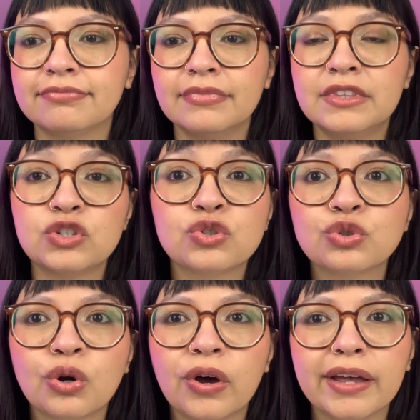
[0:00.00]

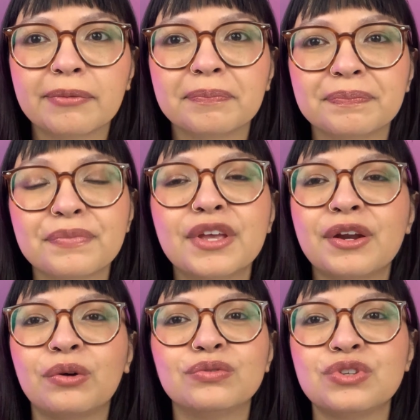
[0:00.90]
destroy, you
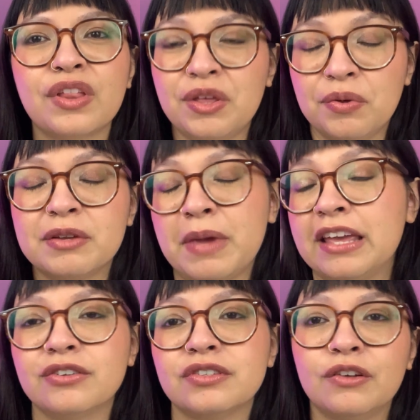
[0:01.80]
know, so that you can
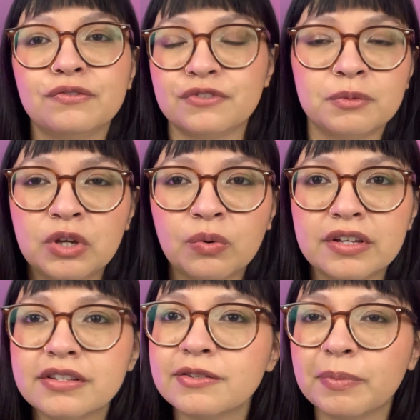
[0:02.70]
make yourself some new
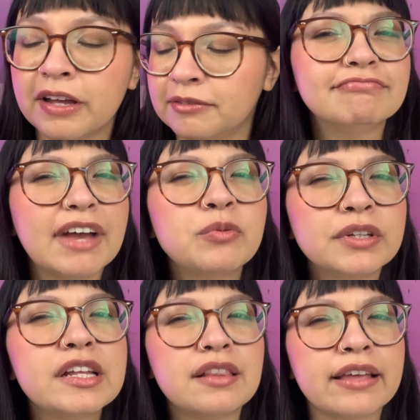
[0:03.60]
ones. But I
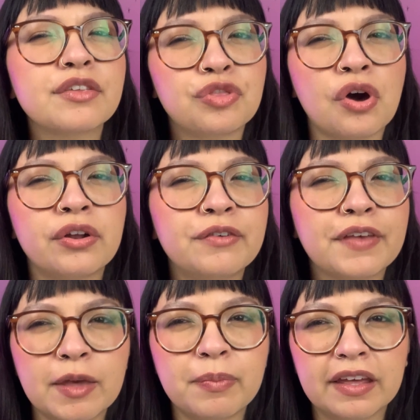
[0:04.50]
really like the thought of
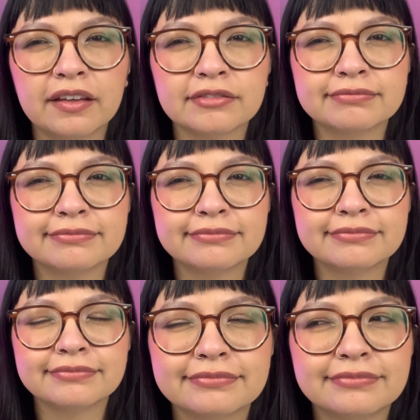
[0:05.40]
keeping
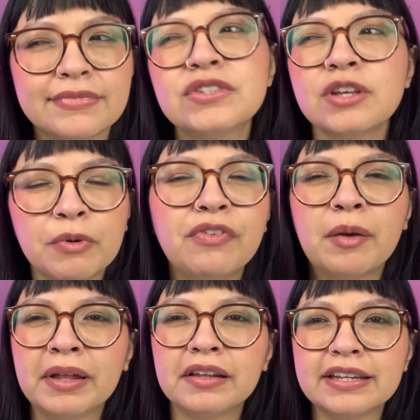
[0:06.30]
some of
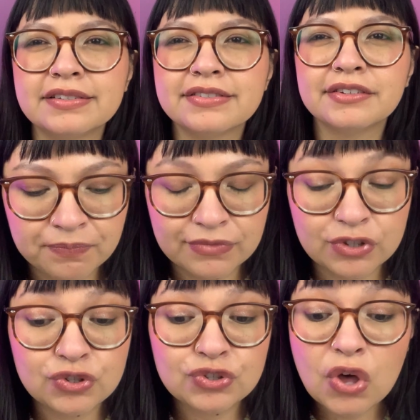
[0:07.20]
them at least.
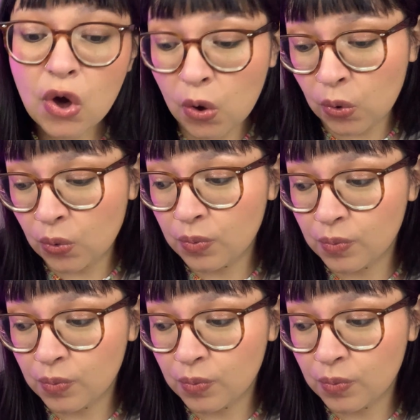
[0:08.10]
So